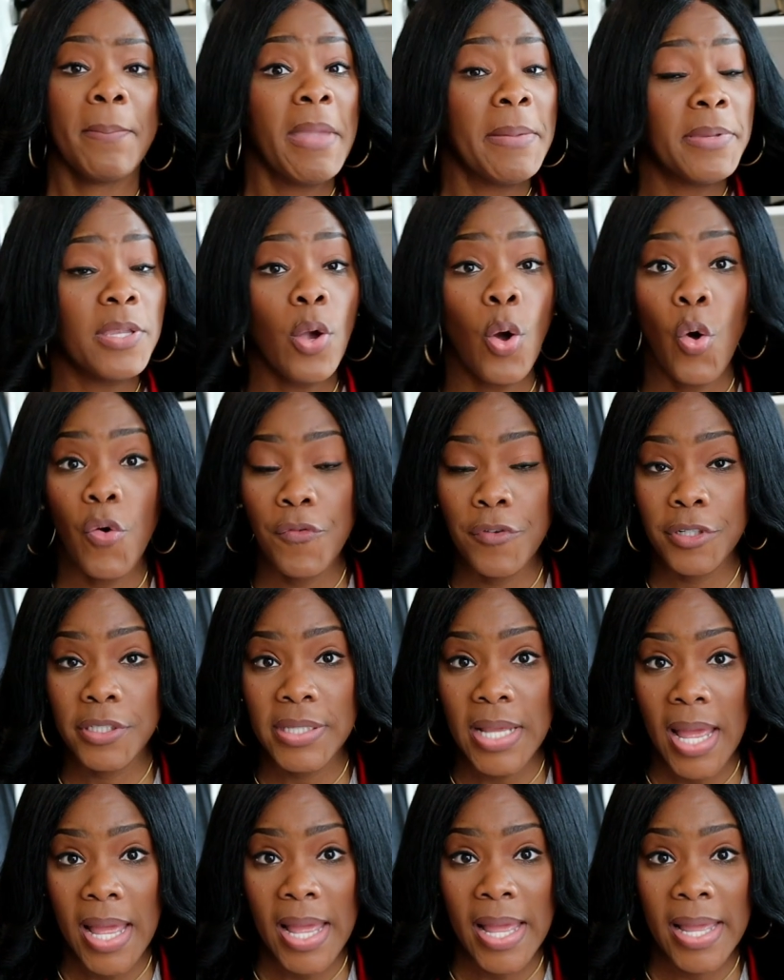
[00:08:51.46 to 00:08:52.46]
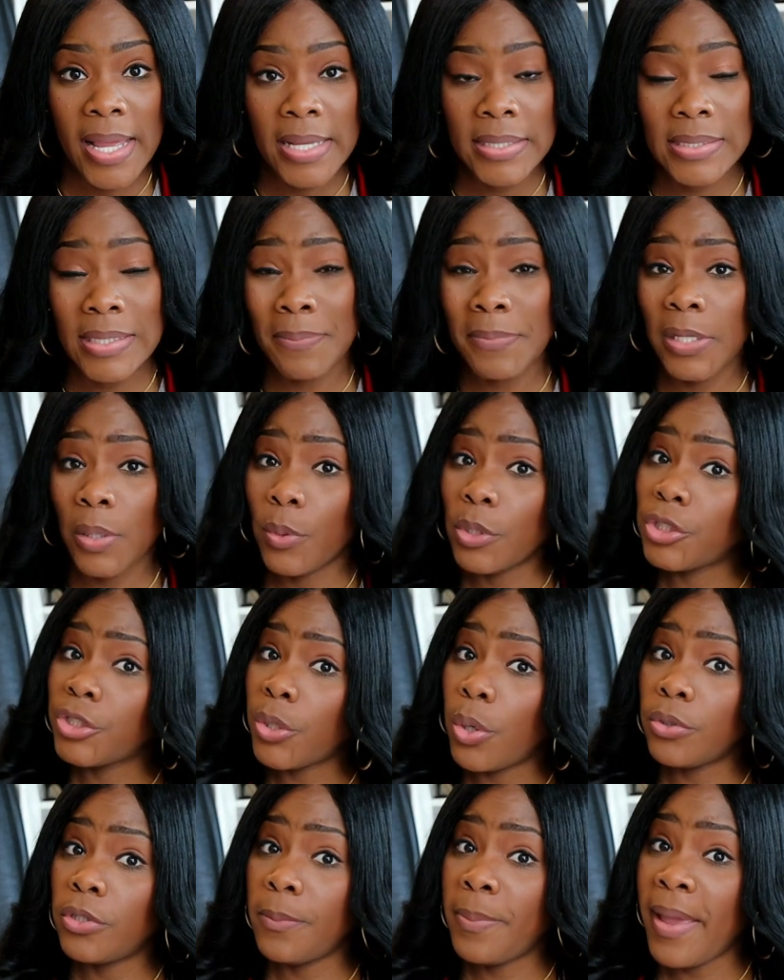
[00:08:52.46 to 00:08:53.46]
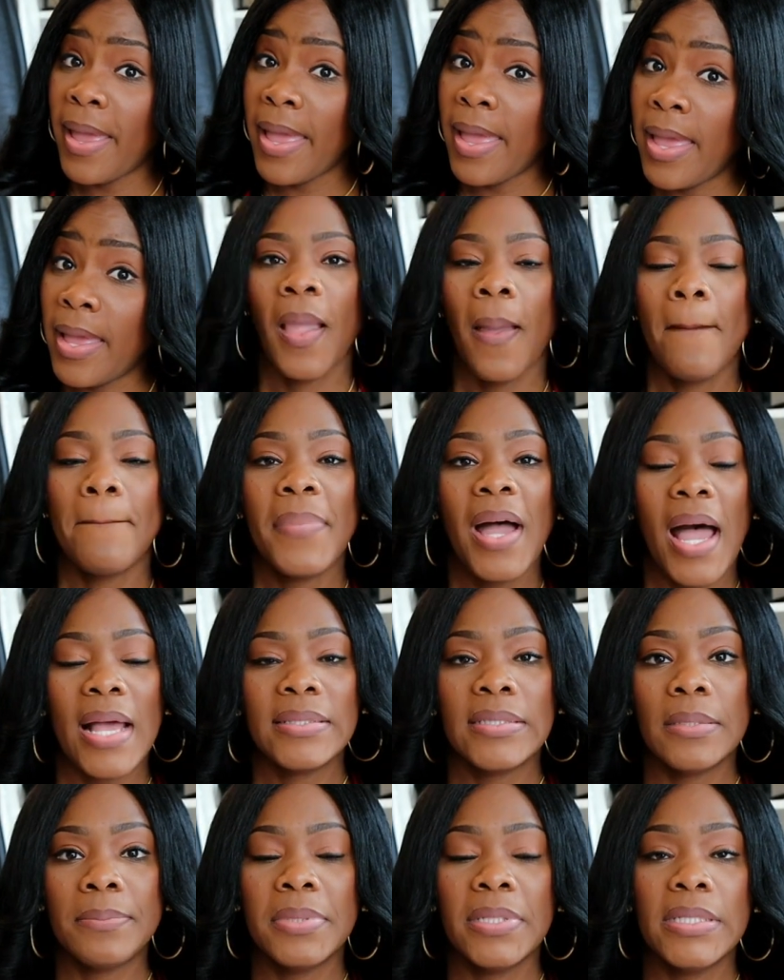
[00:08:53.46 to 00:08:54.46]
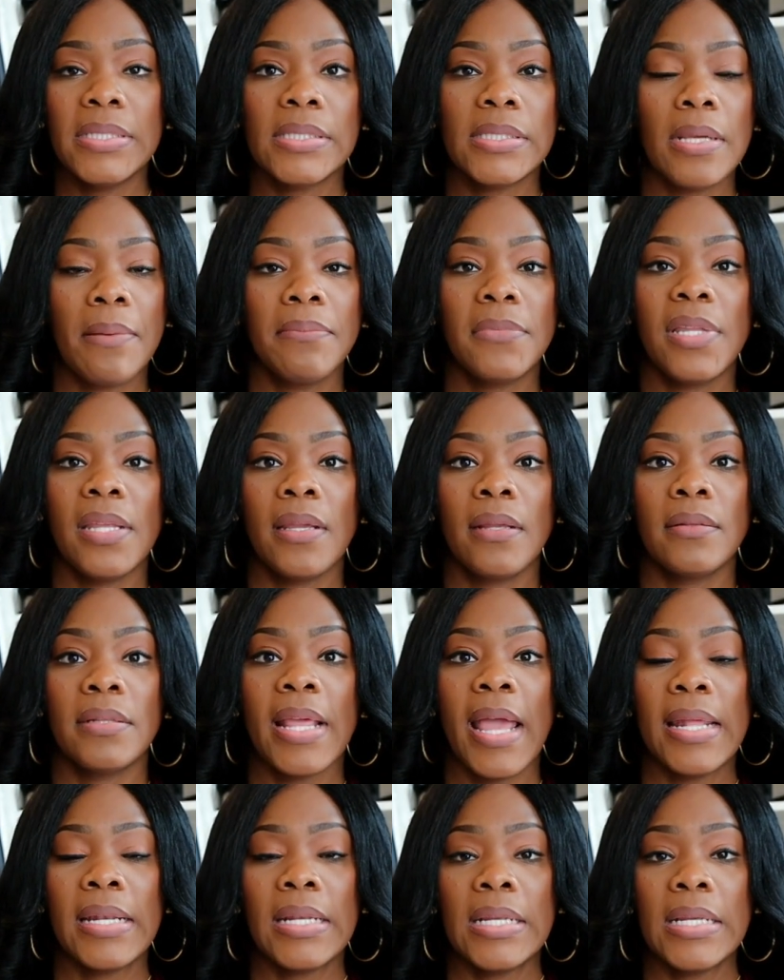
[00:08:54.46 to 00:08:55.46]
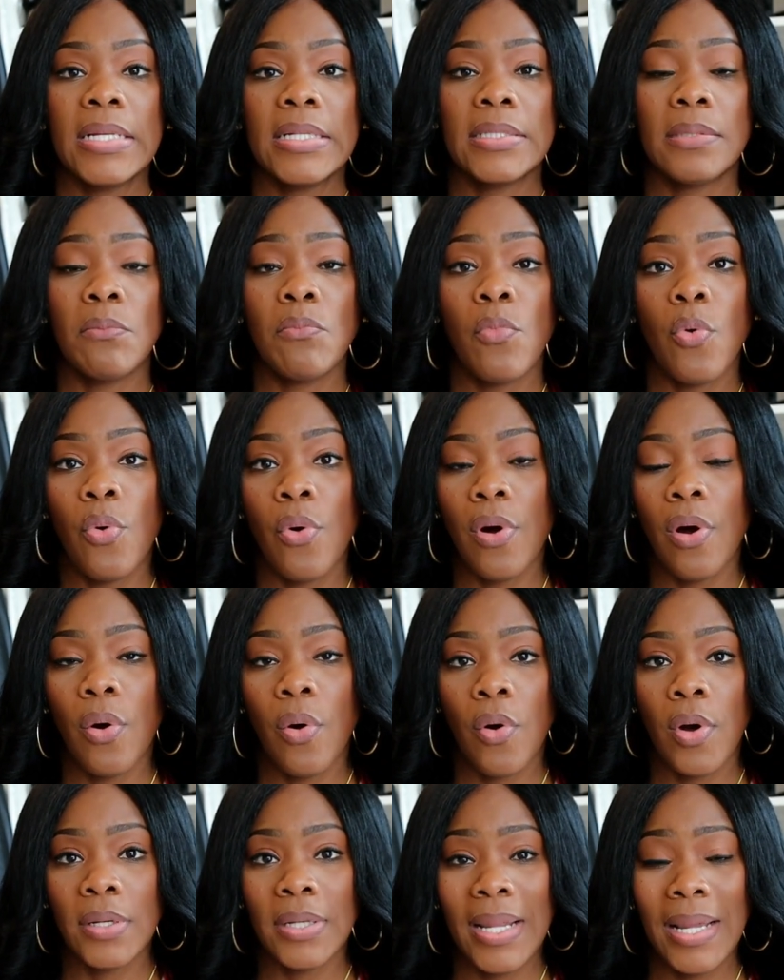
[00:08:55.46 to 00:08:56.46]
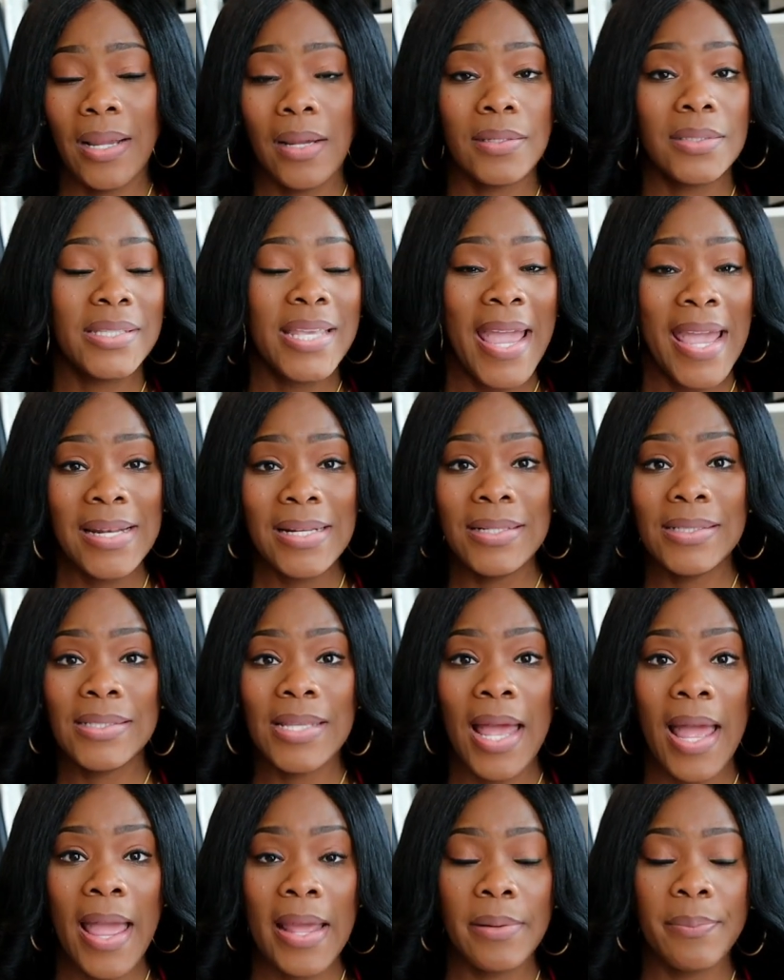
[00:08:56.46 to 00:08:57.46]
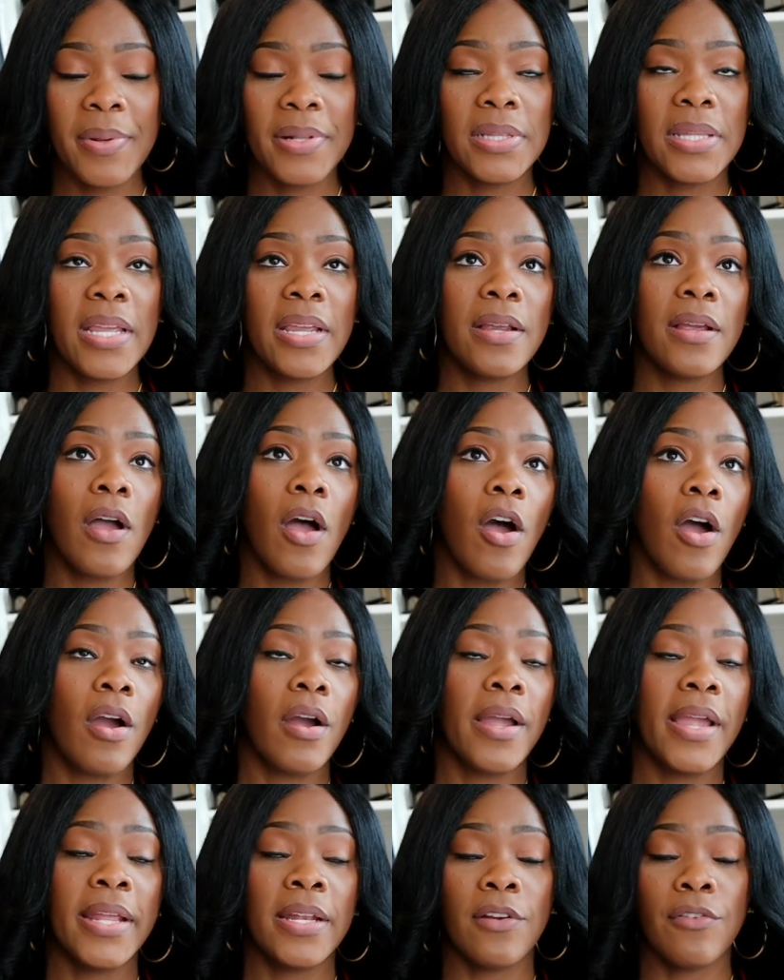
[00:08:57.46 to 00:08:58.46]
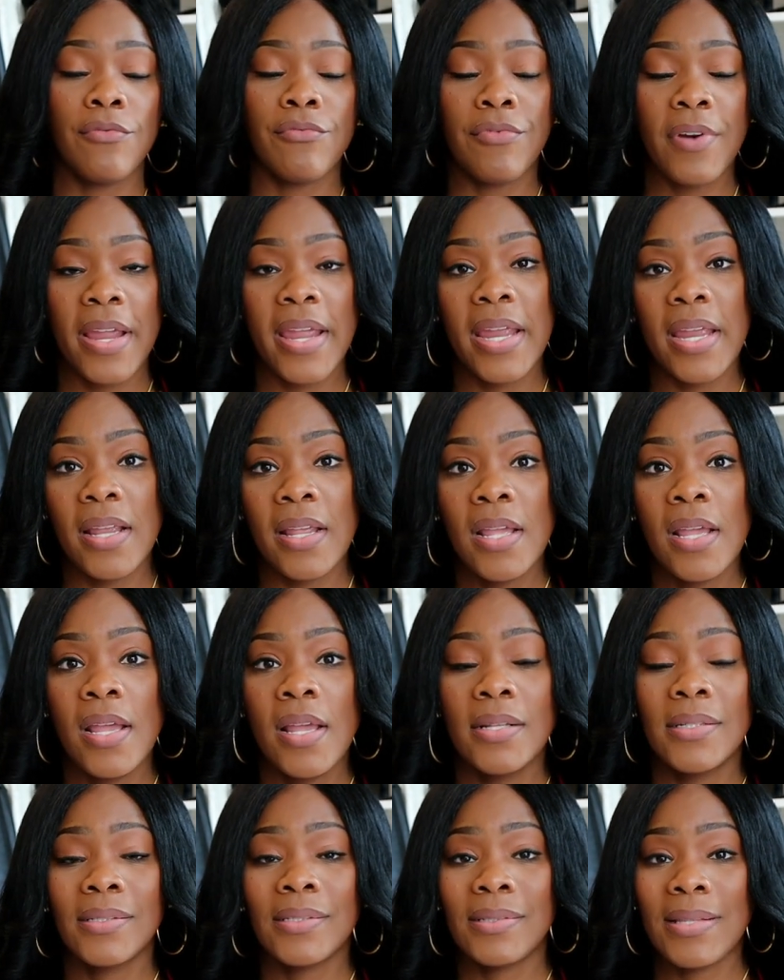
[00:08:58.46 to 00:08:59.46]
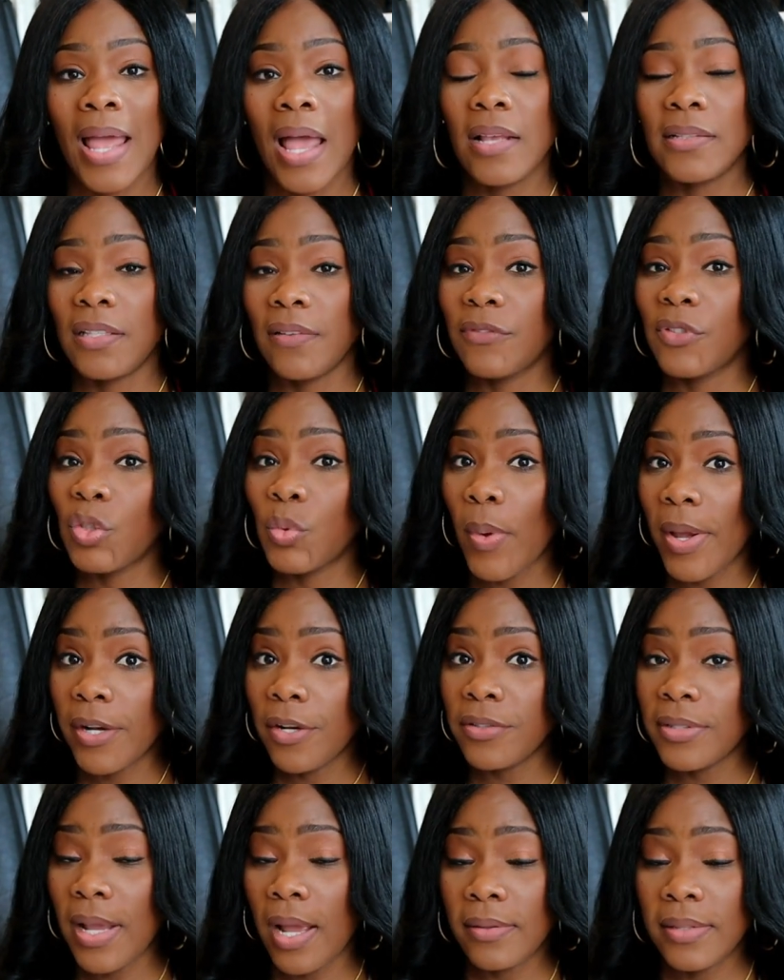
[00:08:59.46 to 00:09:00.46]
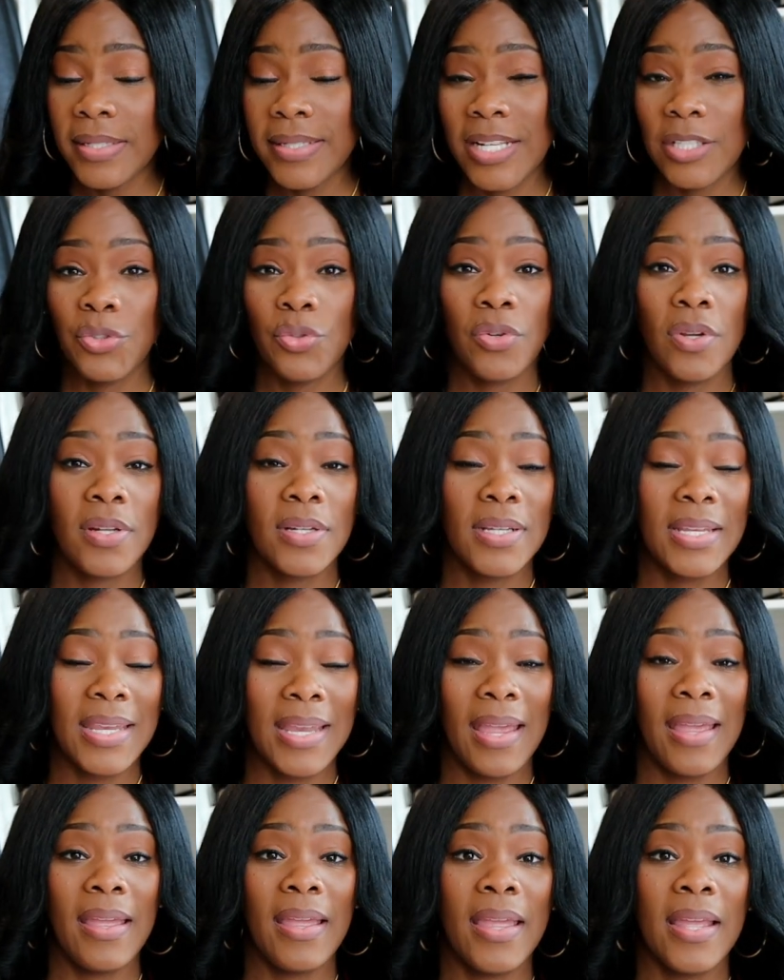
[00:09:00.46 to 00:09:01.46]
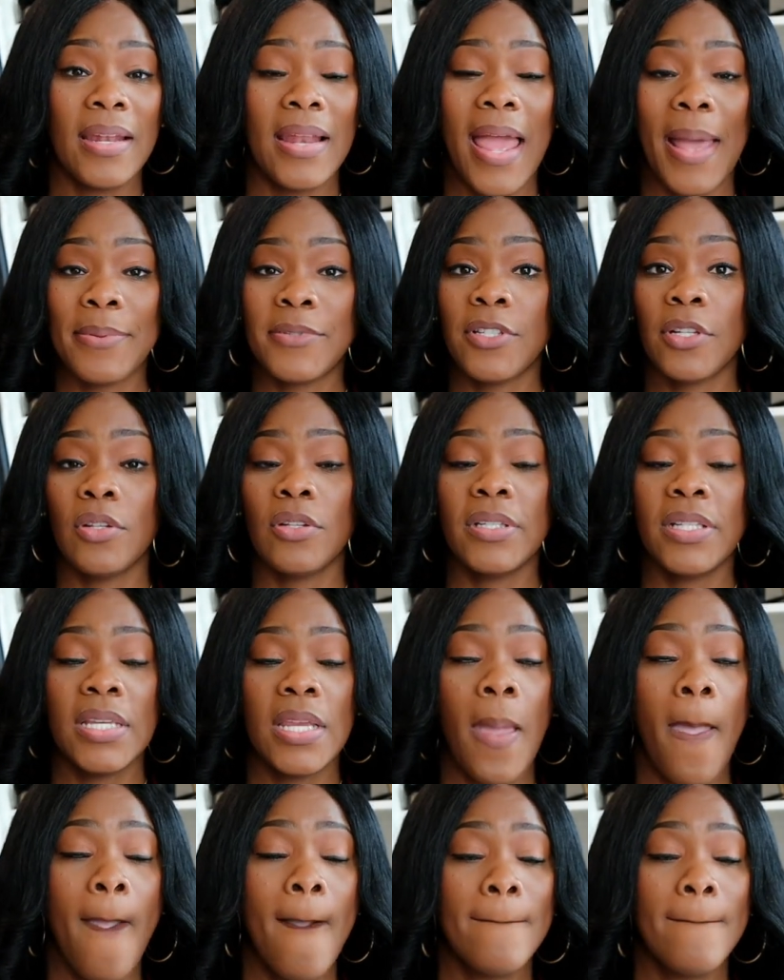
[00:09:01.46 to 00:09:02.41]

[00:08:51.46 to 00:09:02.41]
maybe oversized, something with shoulder pads, possibly something that is more on like a teddy side. But there are an array styles of sweaters out there that you can get and absolutely